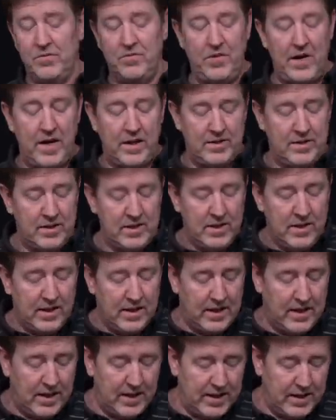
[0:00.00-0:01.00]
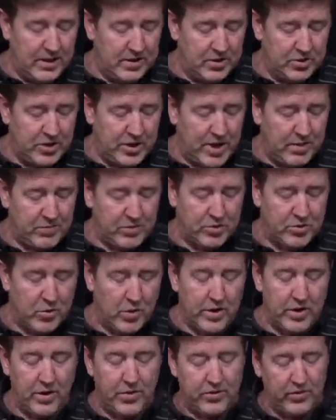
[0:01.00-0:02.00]
In fact, uh, into chapter
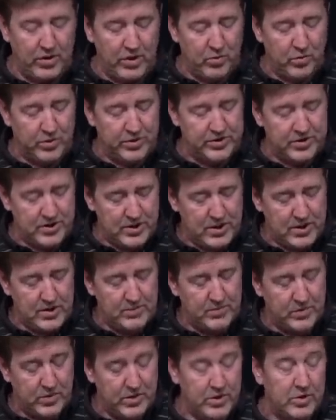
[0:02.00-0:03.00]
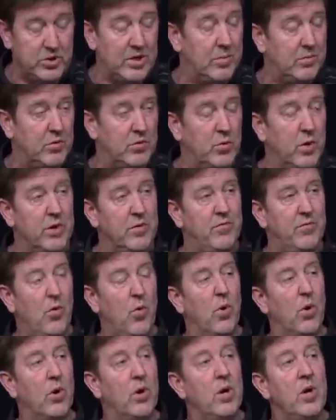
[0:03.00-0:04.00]
twenty-three, we'll see, or into chapter
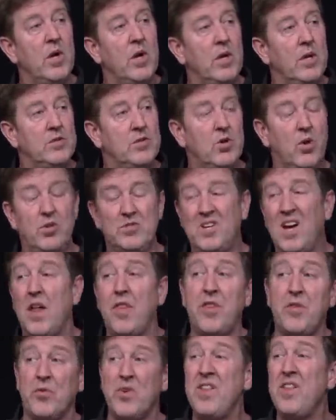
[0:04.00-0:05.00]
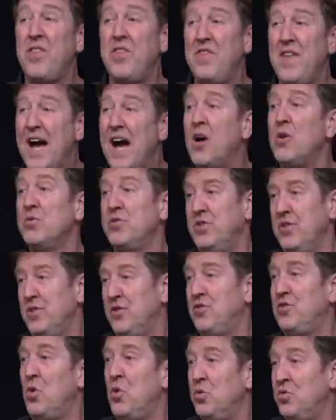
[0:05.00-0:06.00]
twenty-four, Saul's got three
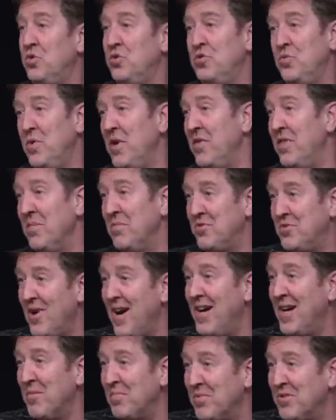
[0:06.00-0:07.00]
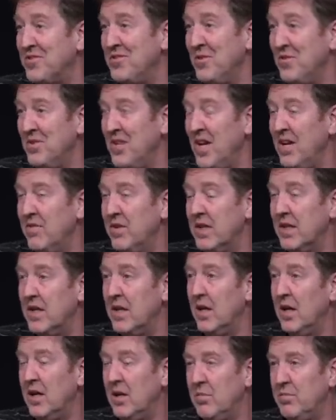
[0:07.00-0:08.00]
thousand soldiers with him trying to pursue David to
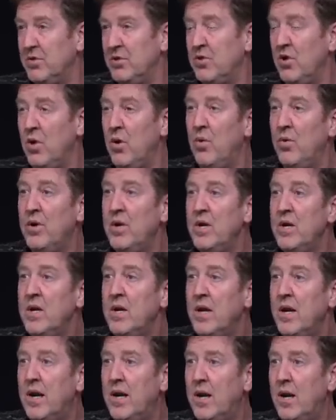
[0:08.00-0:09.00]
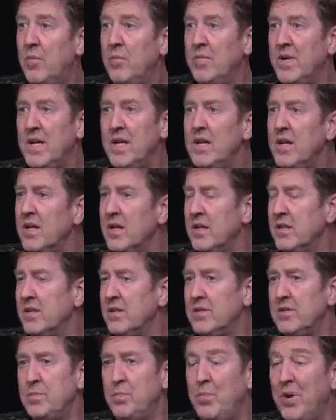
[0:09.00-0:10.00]
kill him. So um, he
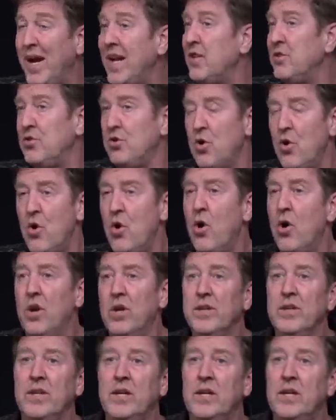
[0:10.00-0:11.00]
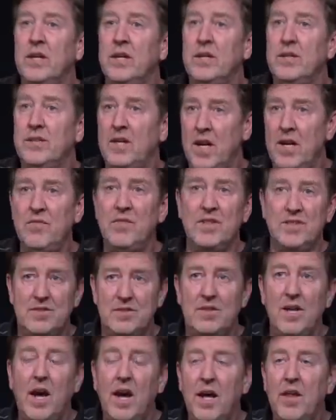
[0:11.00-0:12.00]
is bent on
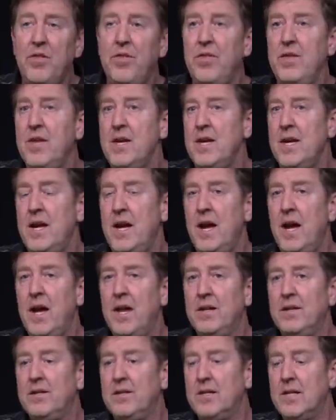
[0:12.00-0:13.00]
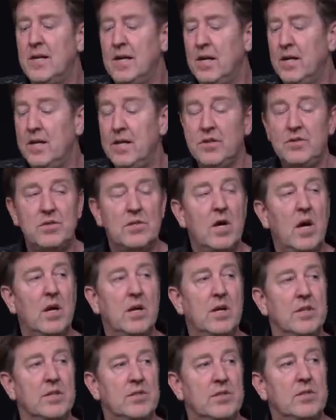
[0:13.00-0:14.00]
David's death, and uh, he's
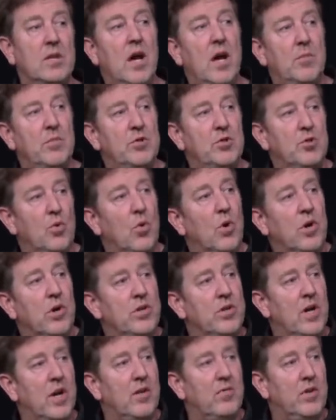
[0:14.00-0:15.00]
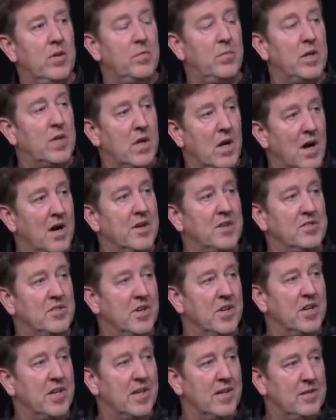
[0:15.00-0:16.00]
not going to stop short of it, but God is
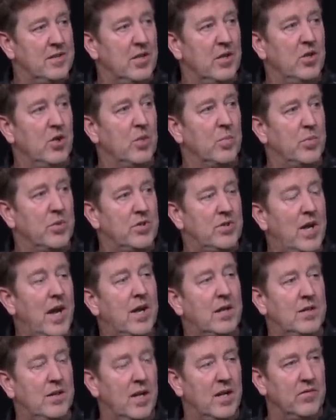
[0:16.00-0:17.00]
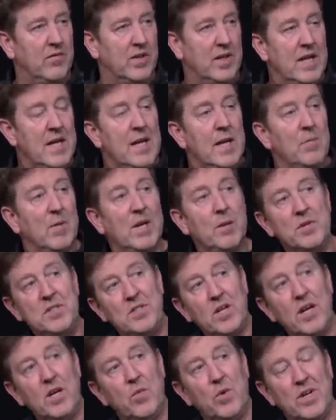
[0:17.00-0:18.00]
going to continue to protect David. But let me
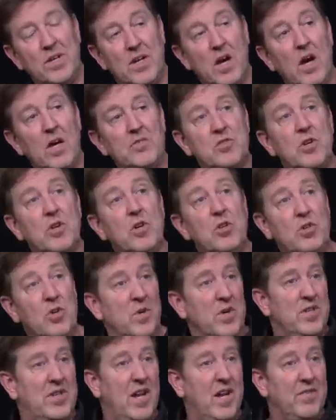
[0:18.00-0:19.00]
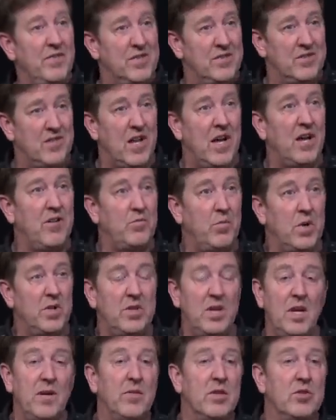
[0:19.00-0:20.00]
tell you what God's going to do in David's life while
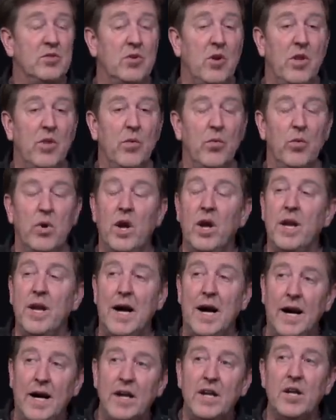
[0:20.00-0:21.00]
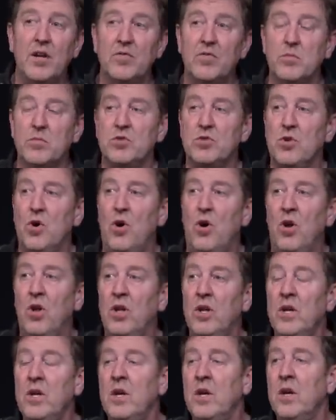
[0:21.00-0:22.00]
David is on the run, hiding from Saul.